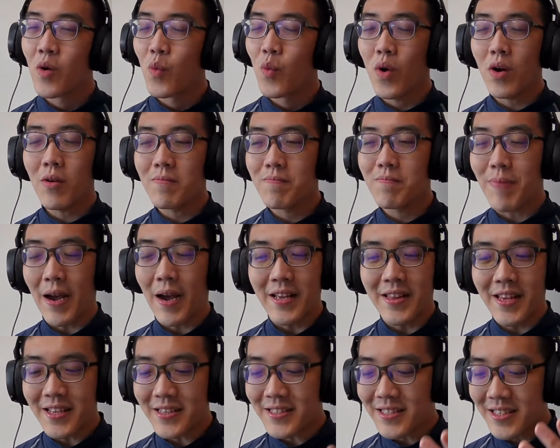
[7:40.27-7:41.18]
well, by
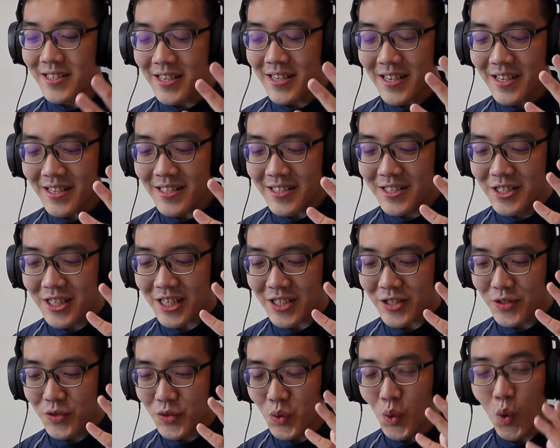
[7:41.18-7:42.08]
then, it's
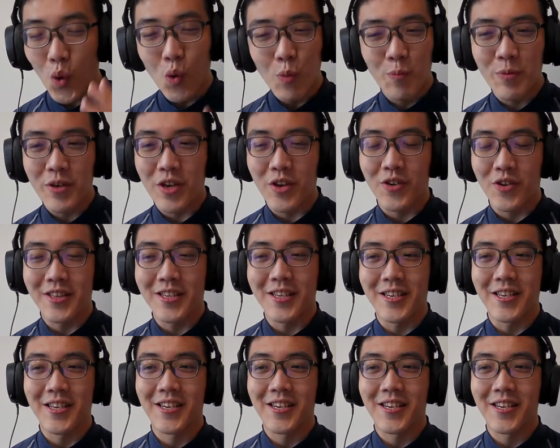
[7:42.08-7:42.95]
just too OP already.